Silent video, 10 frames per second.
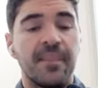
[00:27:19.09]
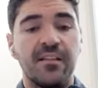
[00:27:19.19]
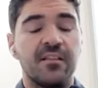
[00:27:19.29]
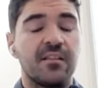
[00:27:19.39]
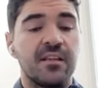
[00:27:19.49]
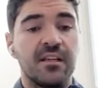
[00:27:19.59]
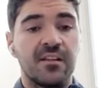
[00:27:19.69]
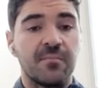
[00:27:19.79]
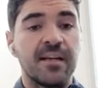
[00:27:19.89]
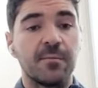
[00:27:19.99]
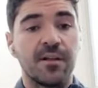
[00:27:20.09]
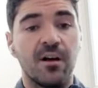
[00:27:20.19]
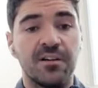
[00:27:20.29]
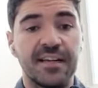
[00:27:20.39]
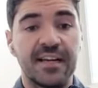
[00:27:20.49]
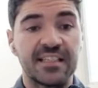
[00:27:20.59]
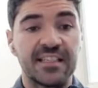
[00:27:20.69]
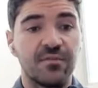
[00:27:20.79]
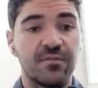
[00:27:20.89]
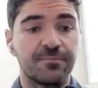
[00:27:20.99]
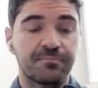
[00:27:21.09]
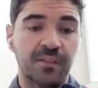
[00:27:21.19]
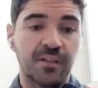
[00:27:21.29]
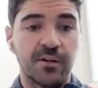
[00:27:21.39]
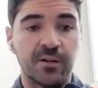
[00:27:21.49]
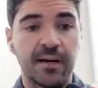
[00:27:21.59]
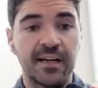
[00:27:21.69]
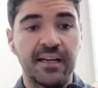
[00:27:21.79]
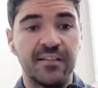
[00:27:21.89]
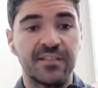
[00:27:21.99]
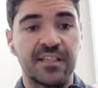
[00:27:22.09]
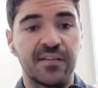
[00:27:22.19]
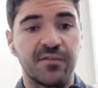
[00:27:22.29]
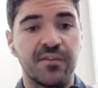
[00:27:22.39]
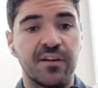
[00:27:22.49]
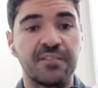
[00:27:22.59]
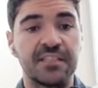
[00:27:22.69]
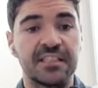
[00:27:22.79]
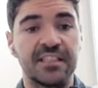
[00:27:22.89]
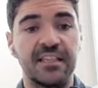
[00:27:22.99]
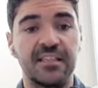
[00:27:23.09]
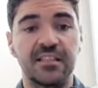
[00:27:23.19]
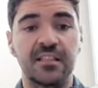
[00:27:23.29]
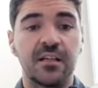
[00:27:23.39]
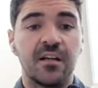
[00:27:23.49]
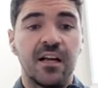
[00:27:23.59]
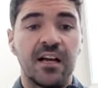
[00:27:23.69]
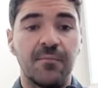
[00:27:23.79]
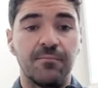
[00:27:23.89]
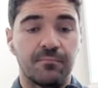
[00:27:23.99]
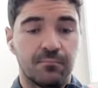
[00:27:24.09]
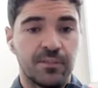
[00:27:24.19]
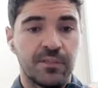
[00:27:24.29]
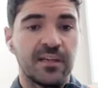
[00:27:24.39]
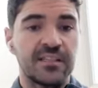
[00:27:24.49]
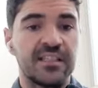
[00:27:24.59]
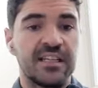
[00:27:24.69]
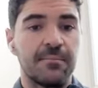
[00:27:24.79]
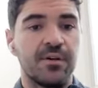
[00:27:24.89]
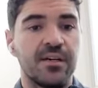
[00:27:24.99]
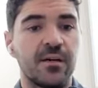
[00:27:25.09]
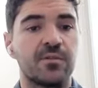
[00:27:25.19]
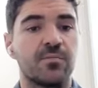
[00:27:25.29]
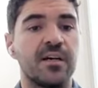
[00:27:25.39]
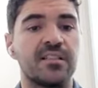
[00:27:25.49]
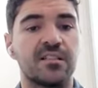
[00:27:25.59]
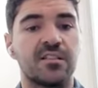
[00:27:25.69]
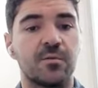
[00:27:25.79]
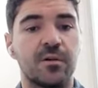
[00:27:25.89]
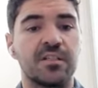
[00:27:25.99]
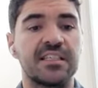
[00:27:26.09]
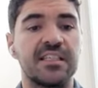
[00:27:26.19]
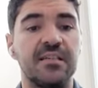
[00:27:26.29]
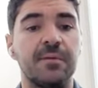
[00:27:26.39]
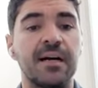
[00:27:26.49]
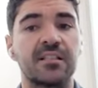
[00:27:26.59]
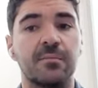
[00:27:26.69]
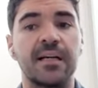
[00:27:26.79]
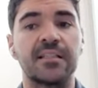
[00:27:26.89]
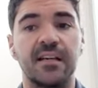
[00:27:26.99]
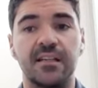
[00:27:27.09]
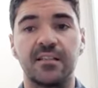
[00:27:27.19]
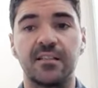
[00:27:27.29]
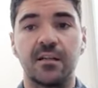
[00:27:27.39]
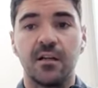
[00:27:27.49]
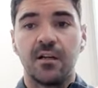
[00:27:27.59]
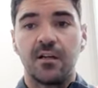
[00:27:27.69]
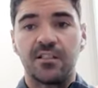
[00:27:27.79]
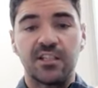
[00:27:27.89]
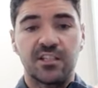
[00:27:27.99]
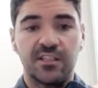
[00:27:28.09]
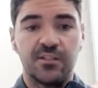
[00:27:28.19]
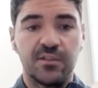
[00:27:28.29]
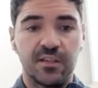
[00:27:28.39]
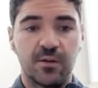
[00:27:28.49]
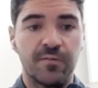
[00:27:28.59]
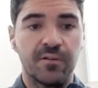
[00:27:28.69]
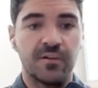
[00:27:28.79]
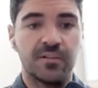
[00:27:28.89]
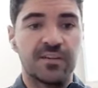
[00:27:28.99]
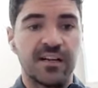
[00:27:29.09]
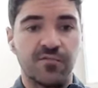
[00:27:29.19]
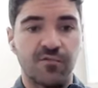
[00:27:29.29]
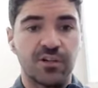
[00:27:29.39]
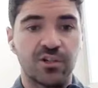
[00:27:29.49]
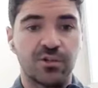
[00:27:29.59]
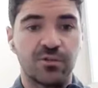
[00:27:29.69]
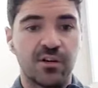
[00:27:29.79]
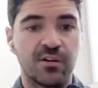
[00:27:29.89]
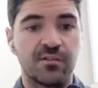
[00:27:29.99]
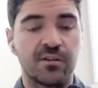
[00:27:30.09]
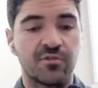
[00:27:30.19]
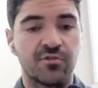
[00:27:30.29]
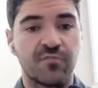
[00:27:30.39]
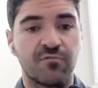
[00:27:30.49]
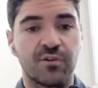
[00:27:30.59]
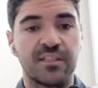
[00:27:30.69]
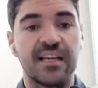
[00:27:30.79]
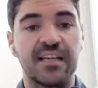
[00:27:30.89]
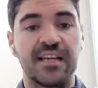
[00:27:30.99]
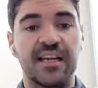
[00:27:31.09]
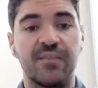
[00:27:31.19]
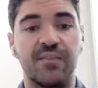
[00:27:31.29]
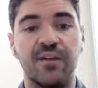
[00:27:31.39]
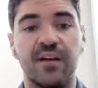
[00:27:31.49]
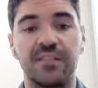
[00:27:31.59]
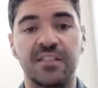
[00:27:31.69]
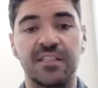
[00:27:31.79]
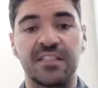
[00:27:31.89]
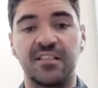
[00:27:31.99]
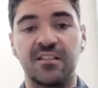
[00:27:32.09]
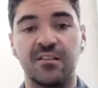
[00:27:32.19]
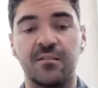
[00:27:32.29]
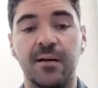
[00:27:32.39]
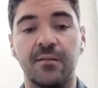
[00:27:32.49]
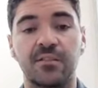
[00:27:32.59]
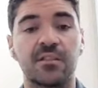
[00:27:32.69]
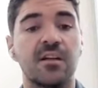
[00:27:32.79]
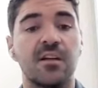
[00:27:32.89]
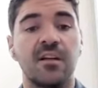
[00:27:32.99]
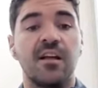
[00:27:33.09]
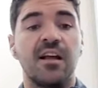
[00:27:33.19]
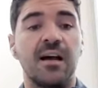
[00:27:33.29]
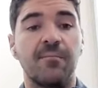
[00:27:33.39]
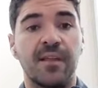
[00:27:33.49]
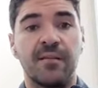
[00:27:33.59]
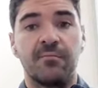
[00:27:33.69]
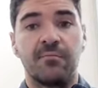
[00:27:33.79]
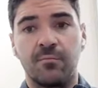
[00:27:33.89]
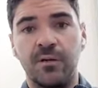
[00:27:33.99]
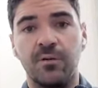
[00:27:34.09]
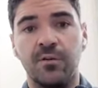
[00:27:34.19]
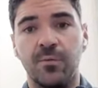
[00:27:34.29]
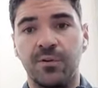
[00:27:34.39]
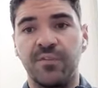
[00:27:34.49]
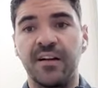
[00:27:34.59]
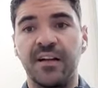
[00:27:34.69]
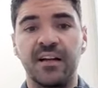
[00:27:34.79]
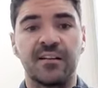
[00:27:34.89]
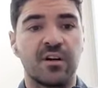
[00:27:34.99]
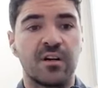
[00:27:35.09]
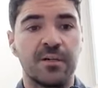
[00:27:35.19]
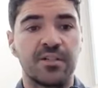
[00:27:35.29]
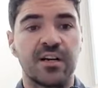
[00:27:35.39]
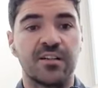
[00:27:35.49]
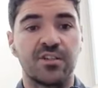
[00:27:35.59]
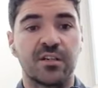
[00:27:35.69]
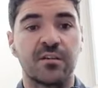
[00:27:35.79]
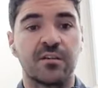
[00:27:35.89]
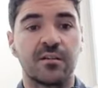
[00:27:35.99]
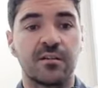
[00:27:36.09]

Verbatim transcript: Then the, the makeup of the holiday itself, you know, you buy a lift ticket for five or six days. Um, we don't like to see that money go to waste, and so we're going to ski back to back days. Essentially, you're doing the equivalent of getting running shoes on and, and trying to run a 10K for five or six days on the bounce. Um, and we all know we'd find that incredibly challenging.